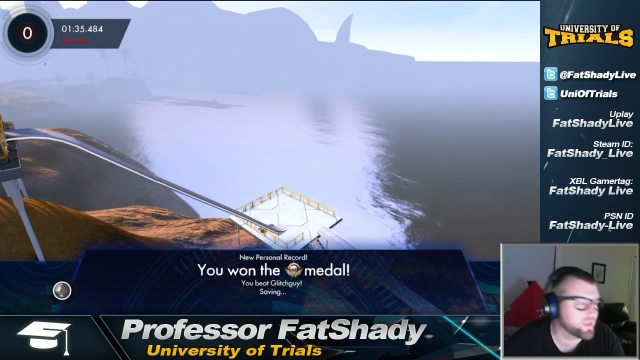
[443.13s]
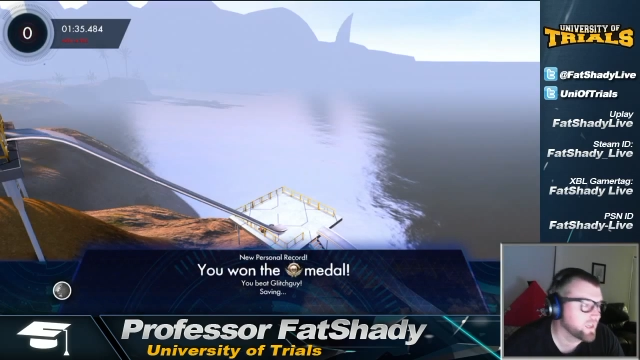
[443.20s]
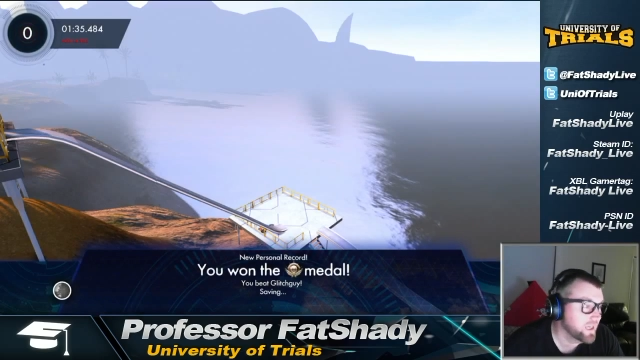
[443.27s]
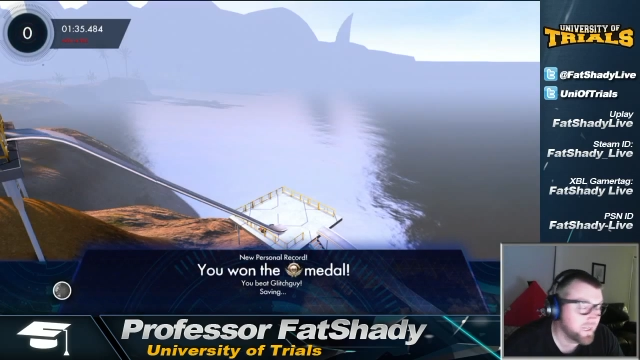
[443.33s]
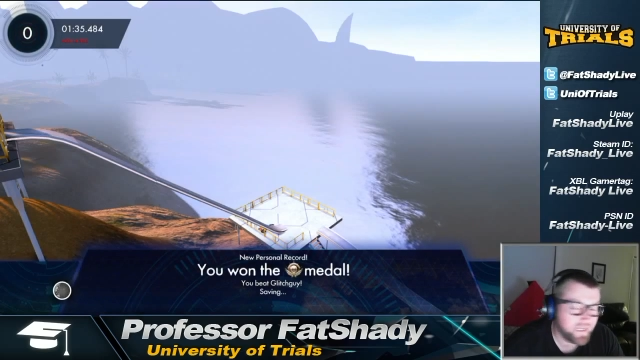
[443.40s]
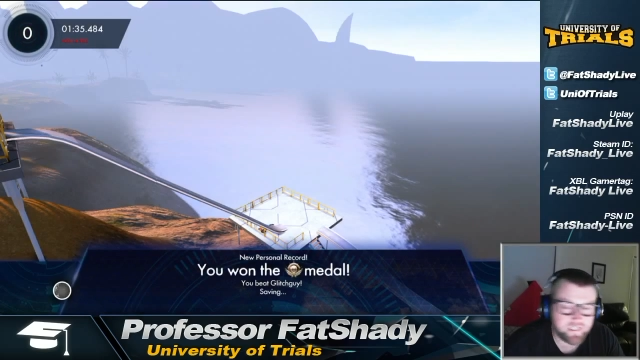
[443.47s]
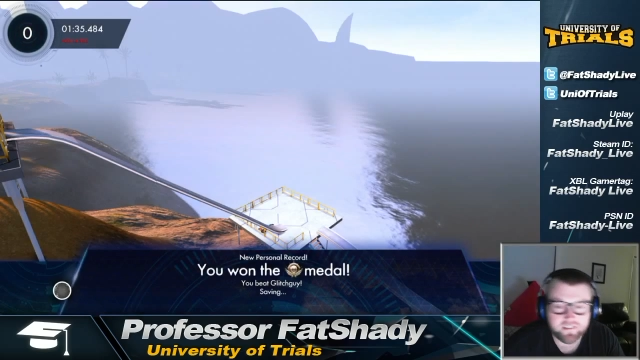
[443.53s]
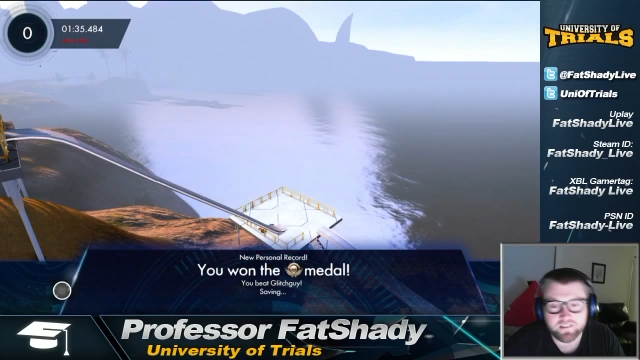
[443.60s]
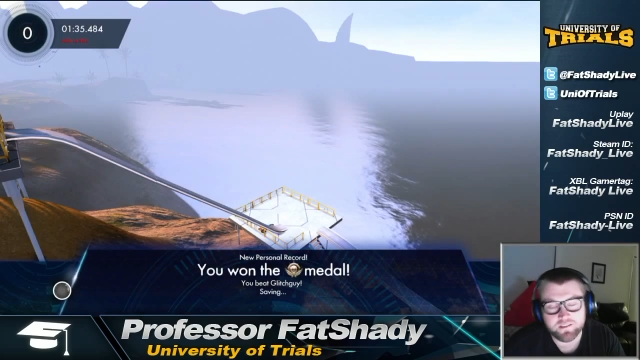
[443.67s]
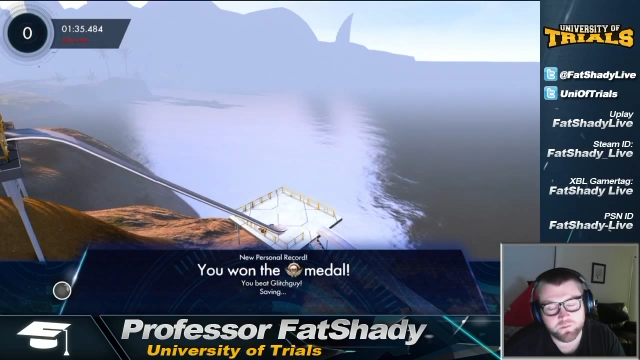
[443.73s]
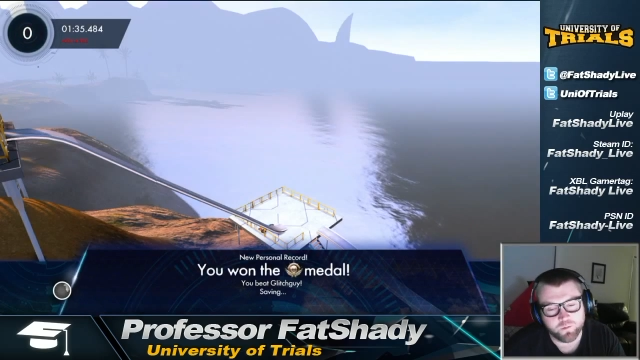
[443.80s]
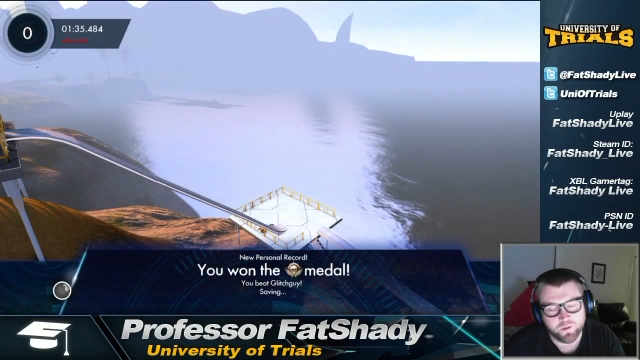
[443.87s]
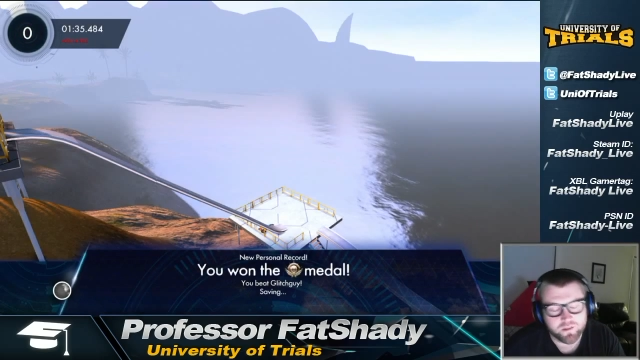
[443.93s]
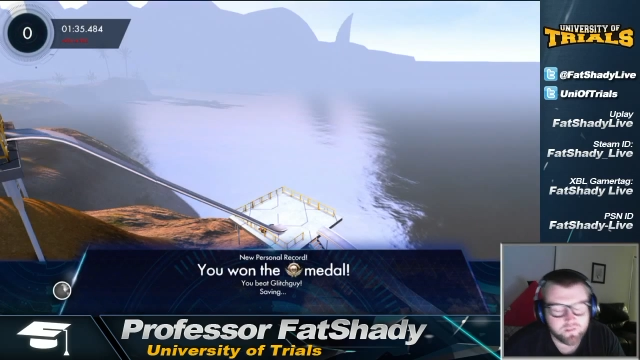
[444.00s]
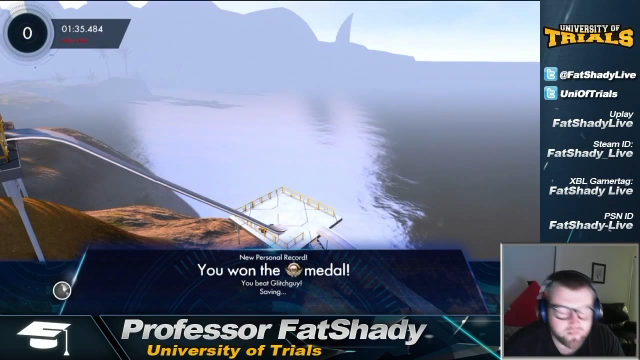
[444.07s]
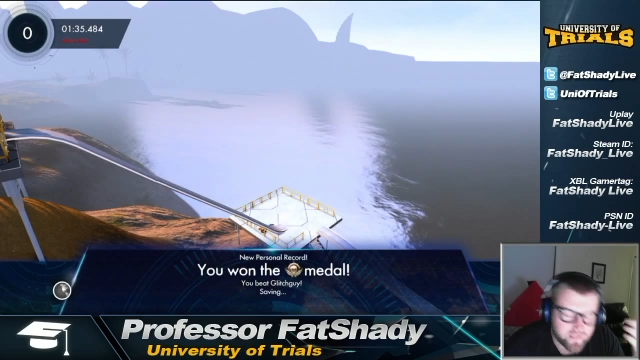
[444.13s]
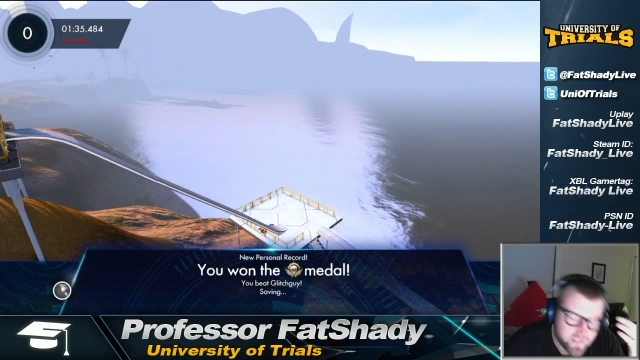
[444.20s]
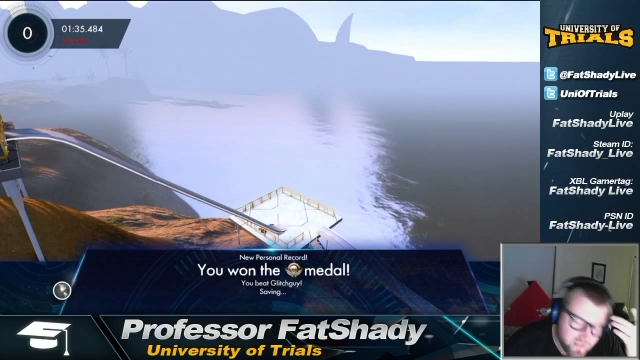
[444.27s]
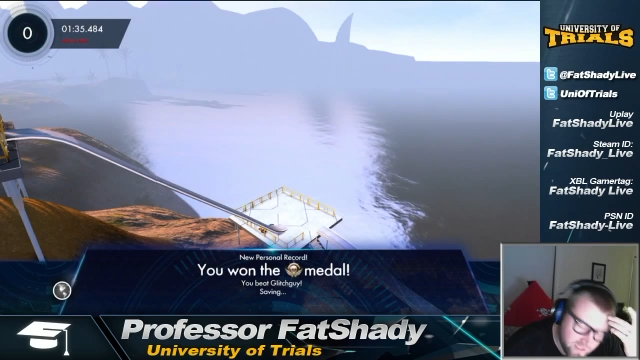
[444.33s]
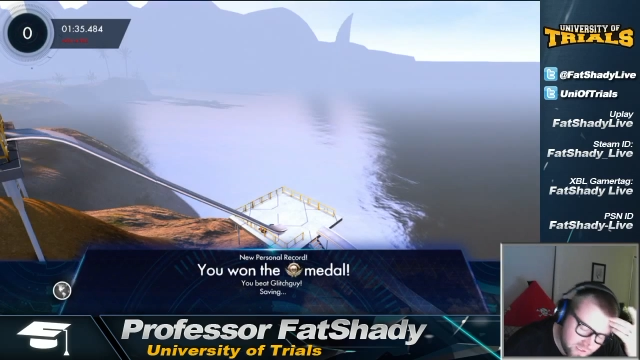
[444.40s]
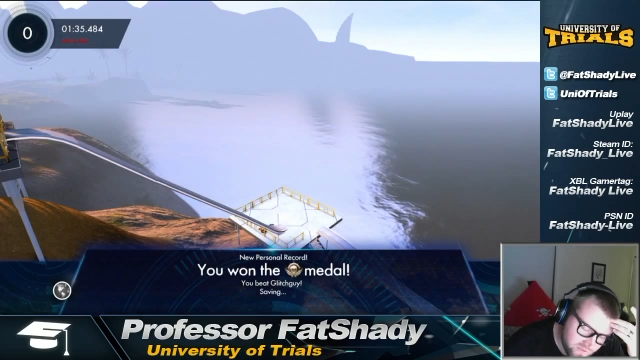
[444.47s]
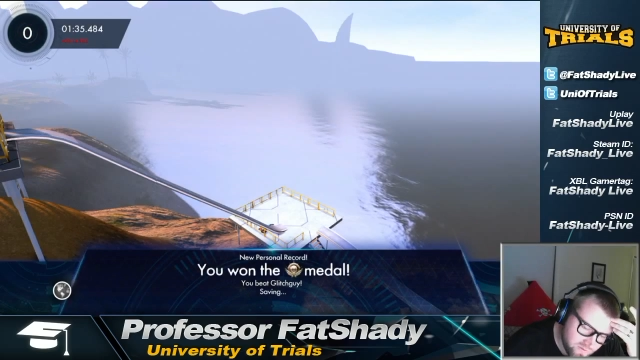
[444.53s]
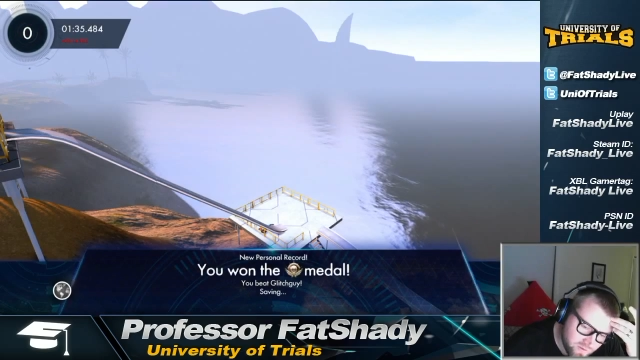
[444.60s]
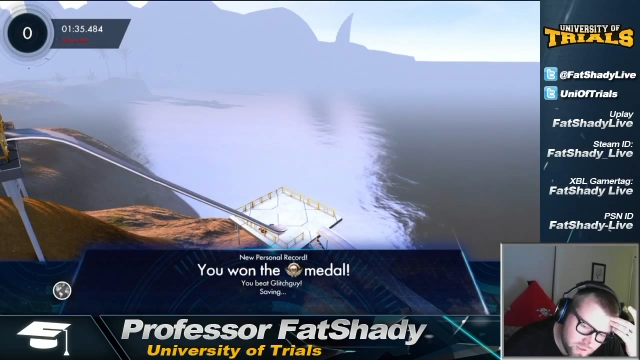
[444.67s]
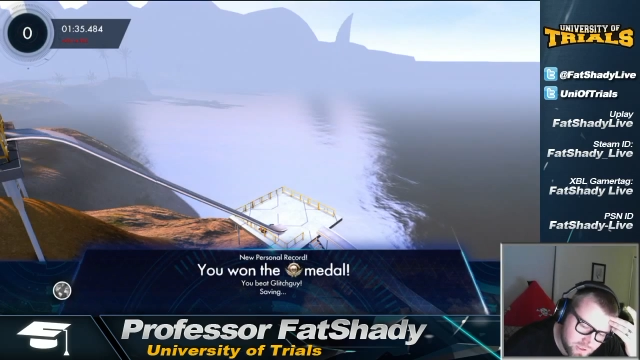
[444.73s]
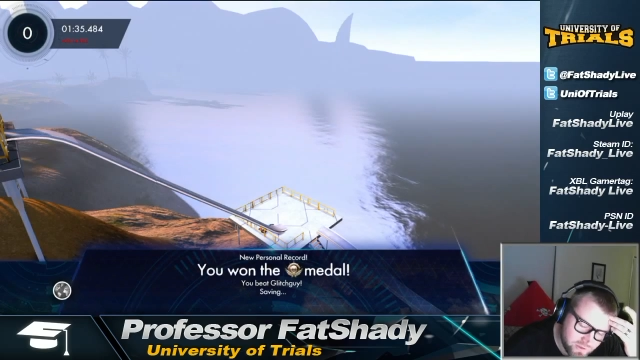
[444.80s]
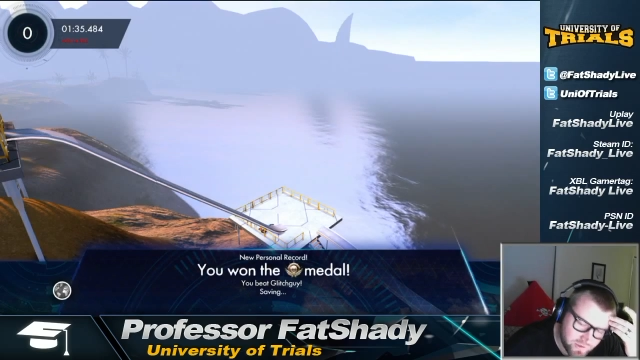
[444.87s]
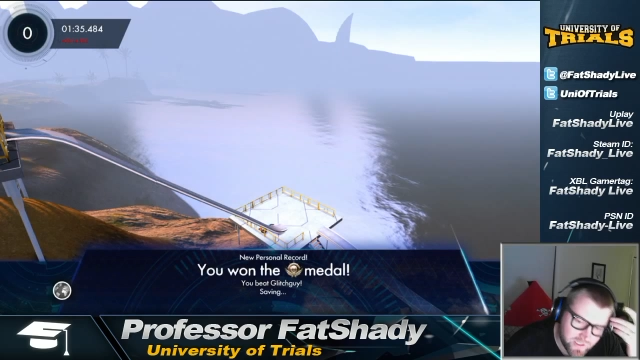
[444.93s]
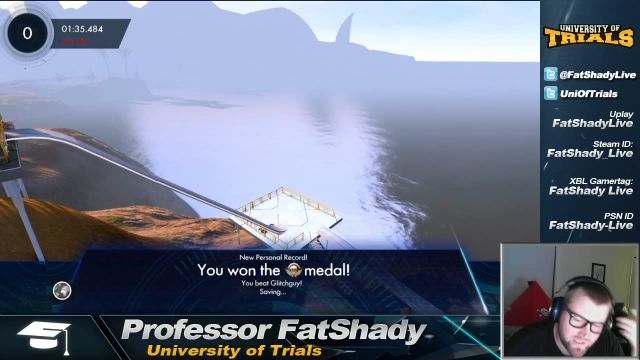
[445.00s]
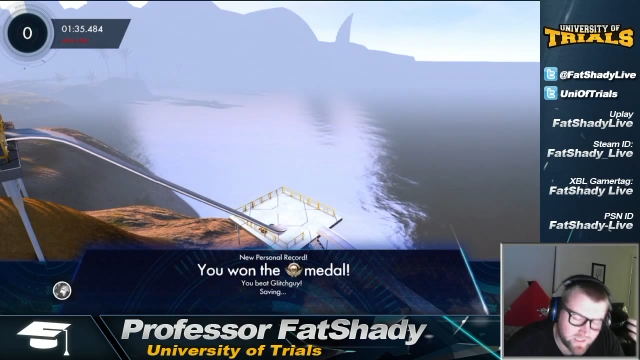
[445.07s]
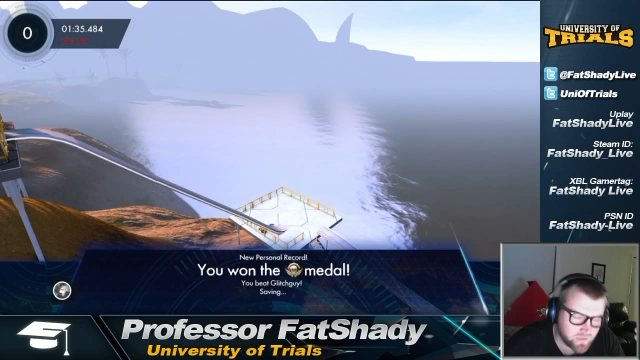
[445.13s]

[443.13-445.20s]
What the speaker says: It does work. Look, it's frustrating,